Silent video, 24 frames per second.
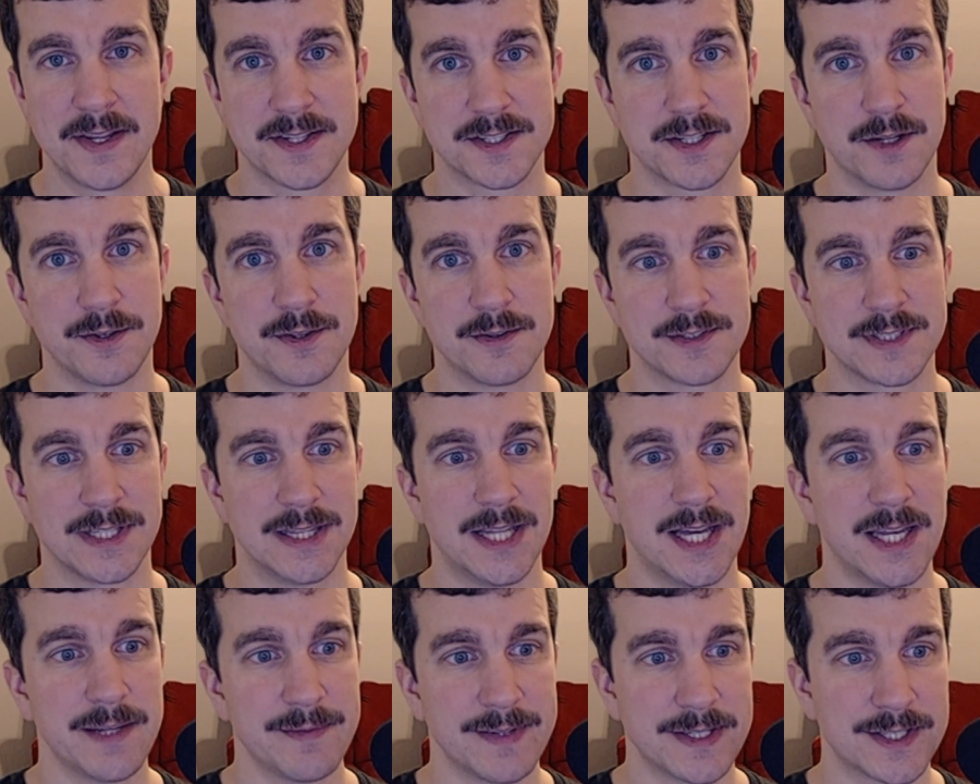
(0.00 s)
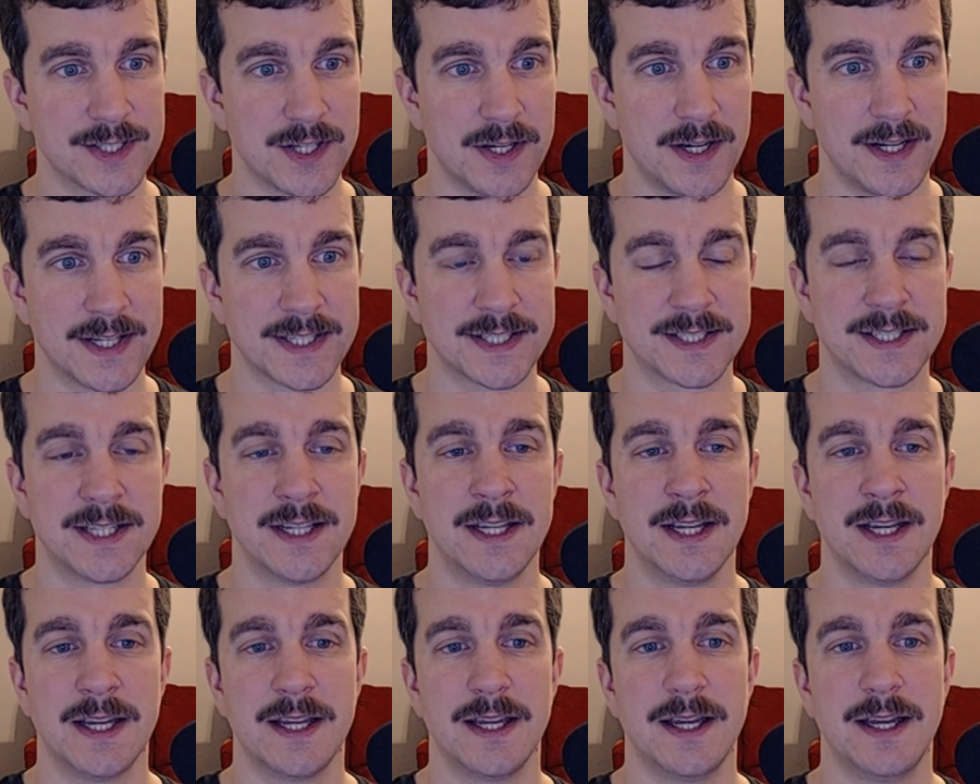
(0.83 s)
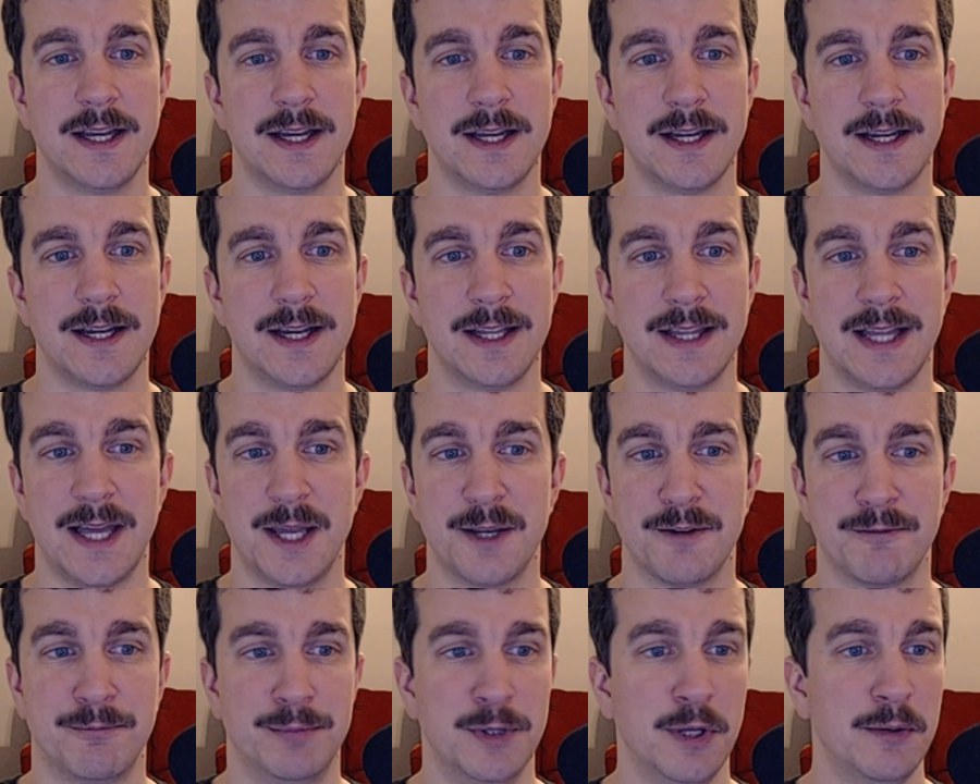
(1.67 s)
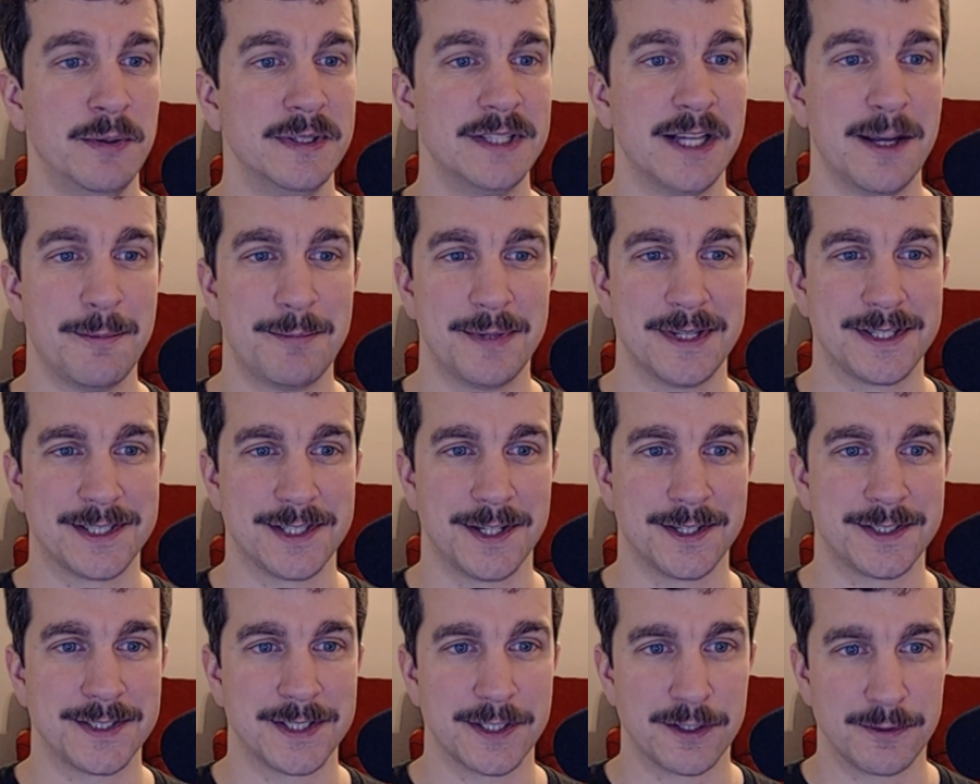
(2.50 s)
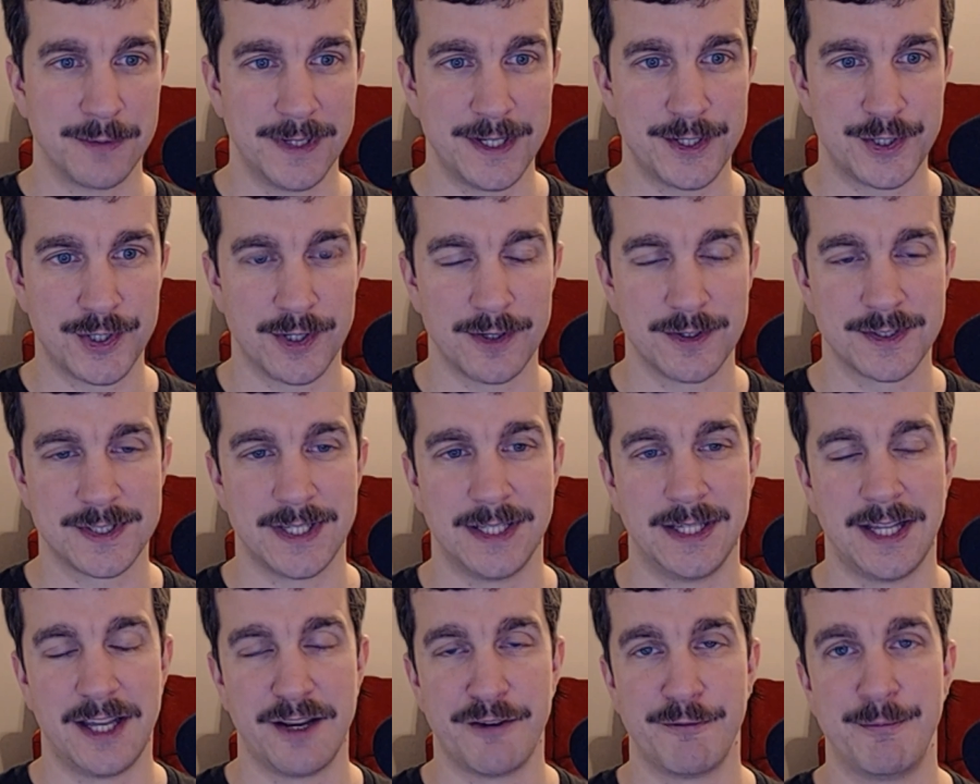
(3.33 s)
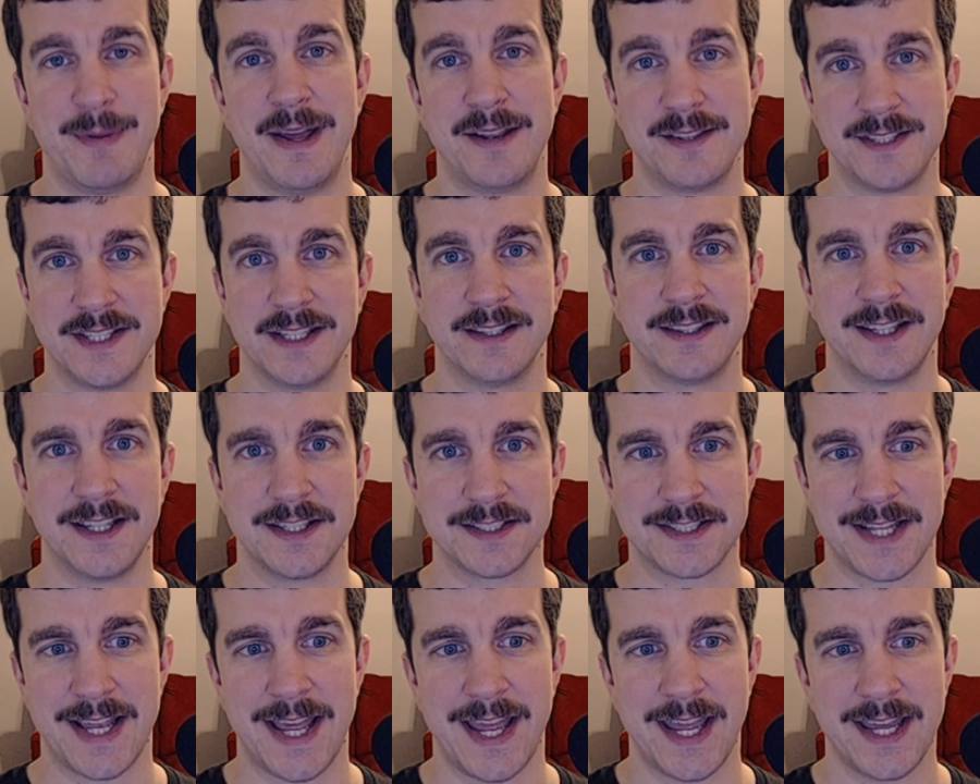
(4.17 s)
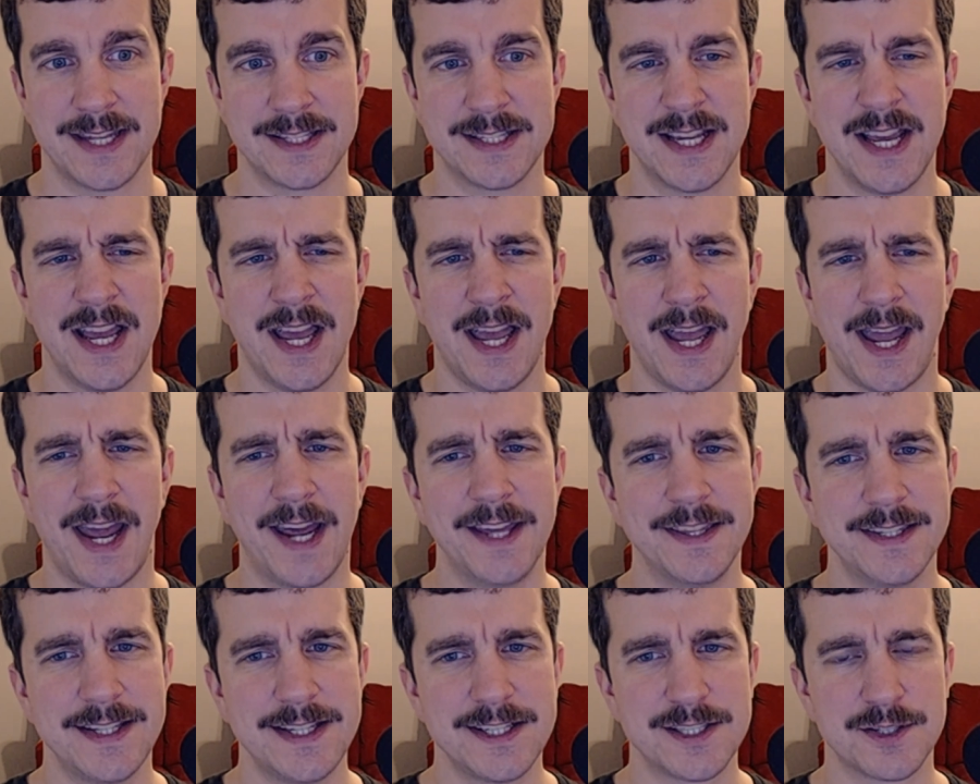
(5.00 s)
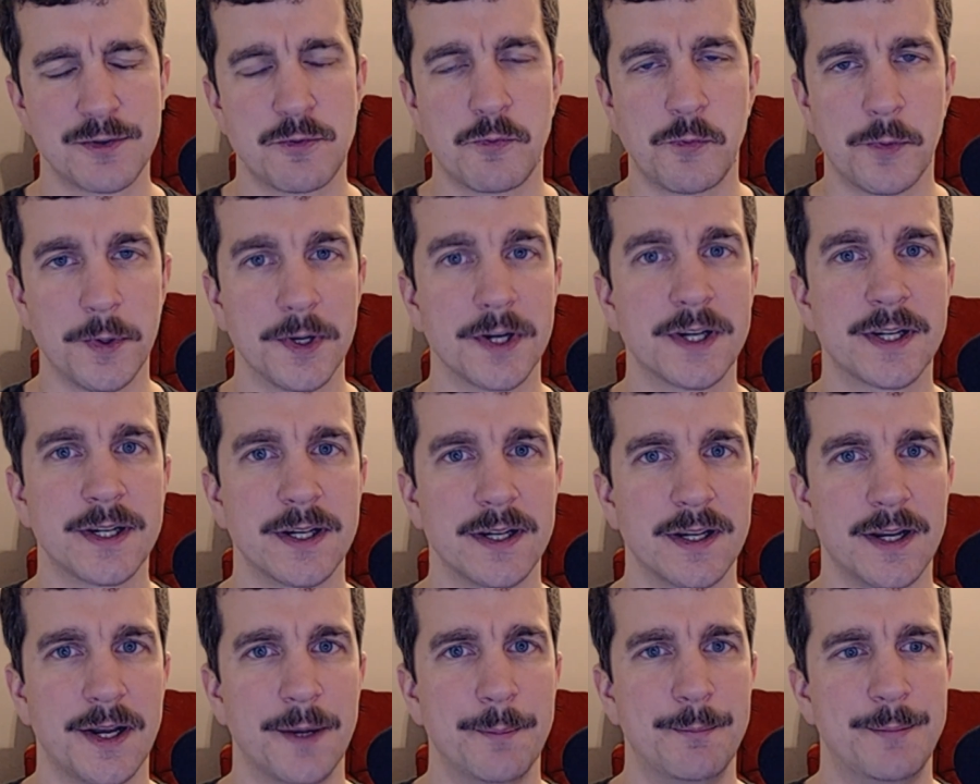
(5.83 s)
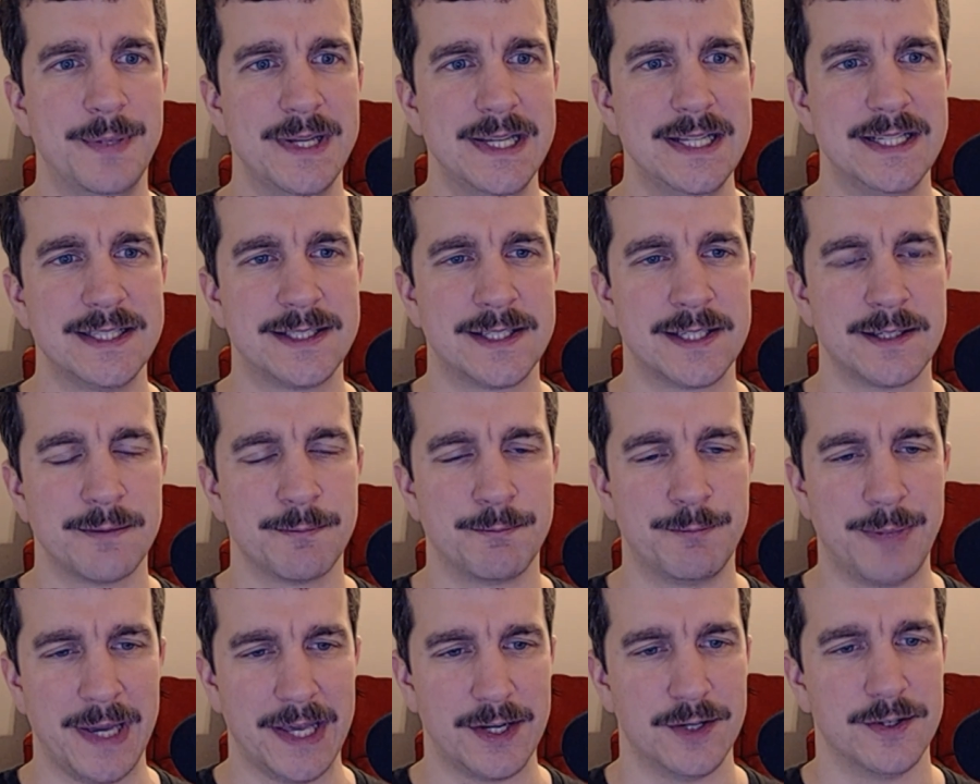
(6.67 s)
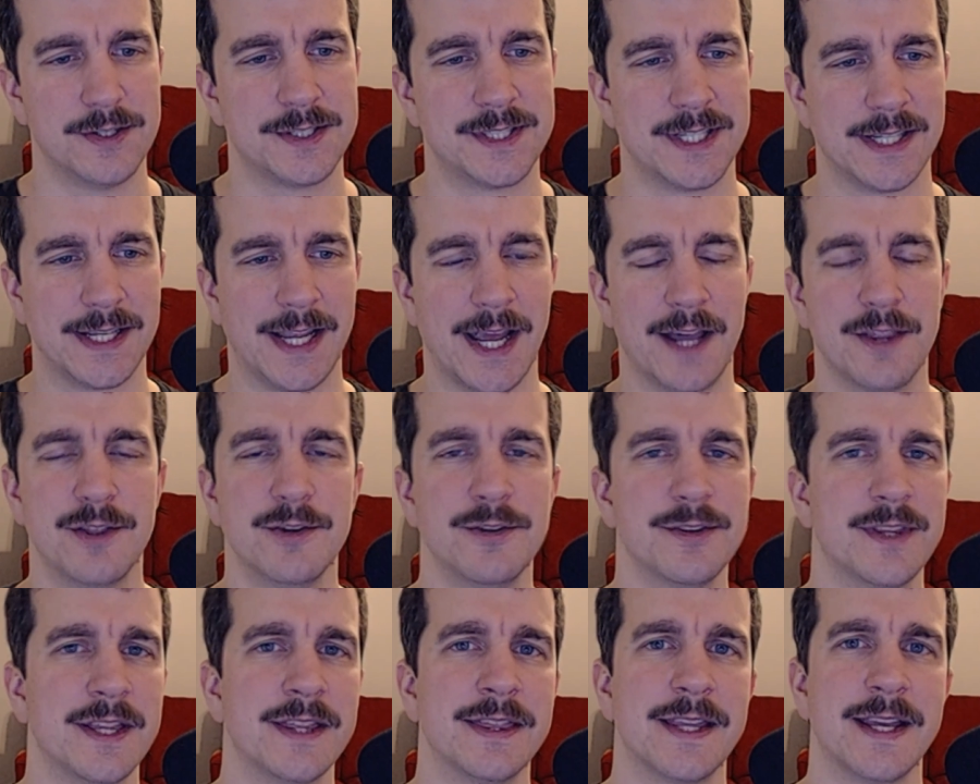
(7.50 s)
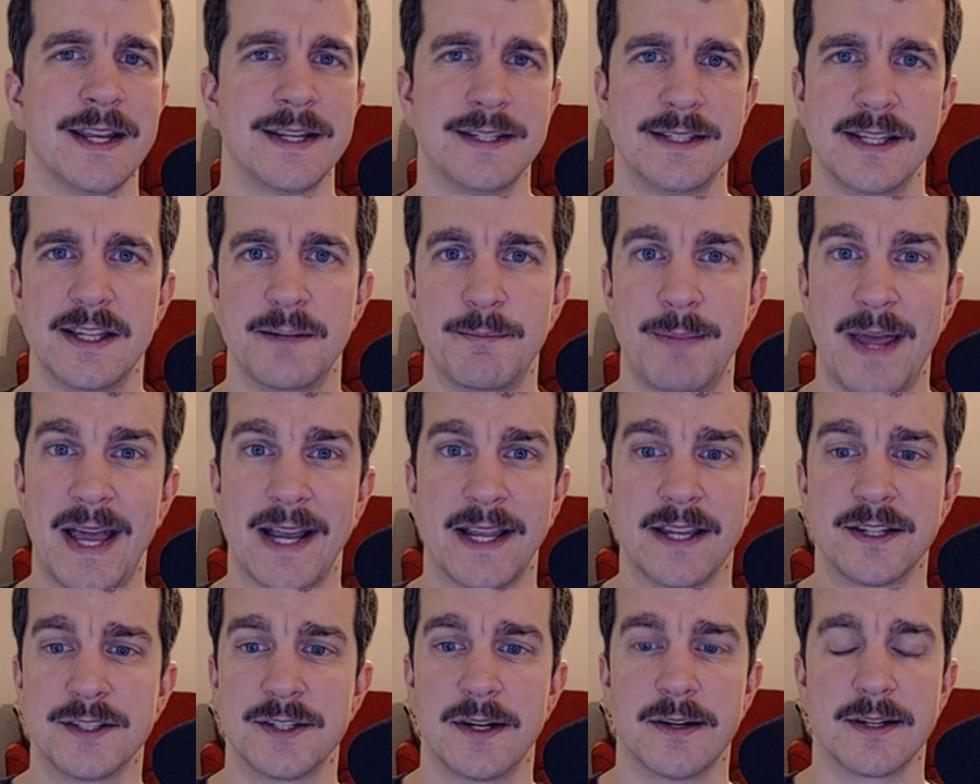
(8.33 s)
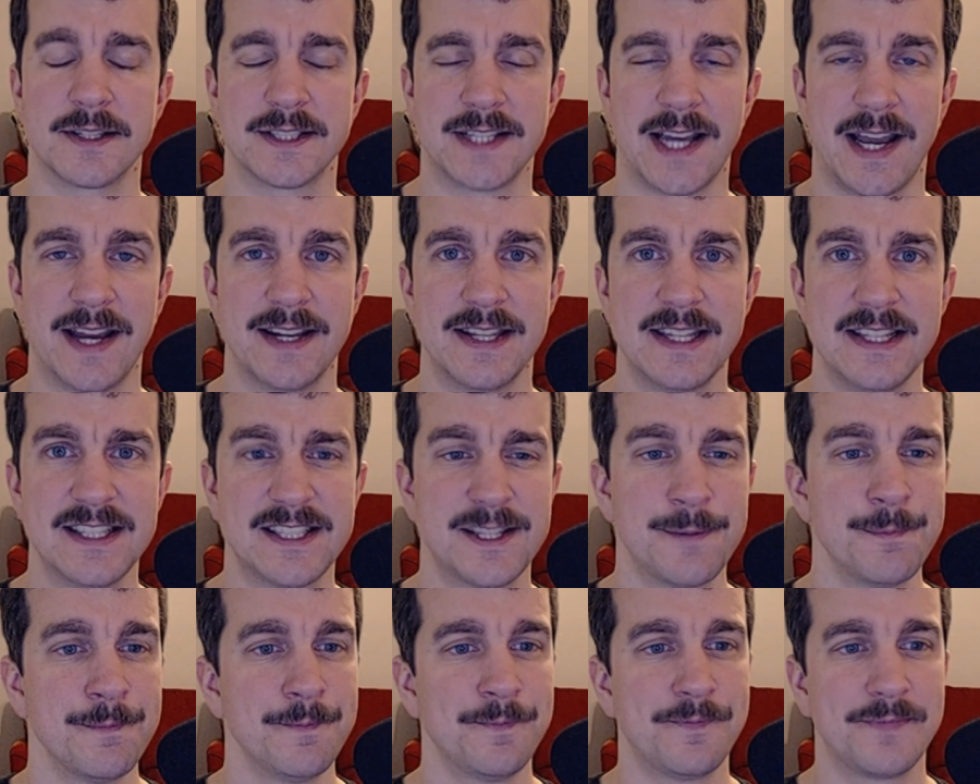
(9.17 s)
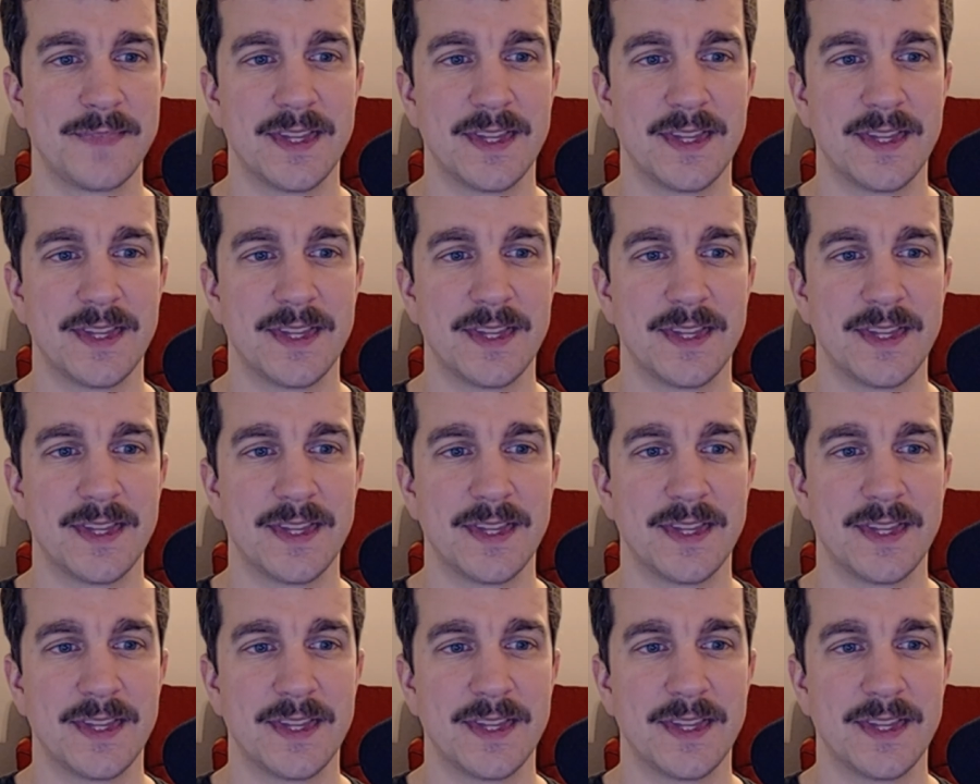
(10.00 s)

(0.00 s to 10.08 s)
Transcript: So there's a lot of exhaust, a lot of blowing up exhausted creatures, a lot of bouncing things to hand. And these work a bit better together than they did back in Dark Tidings.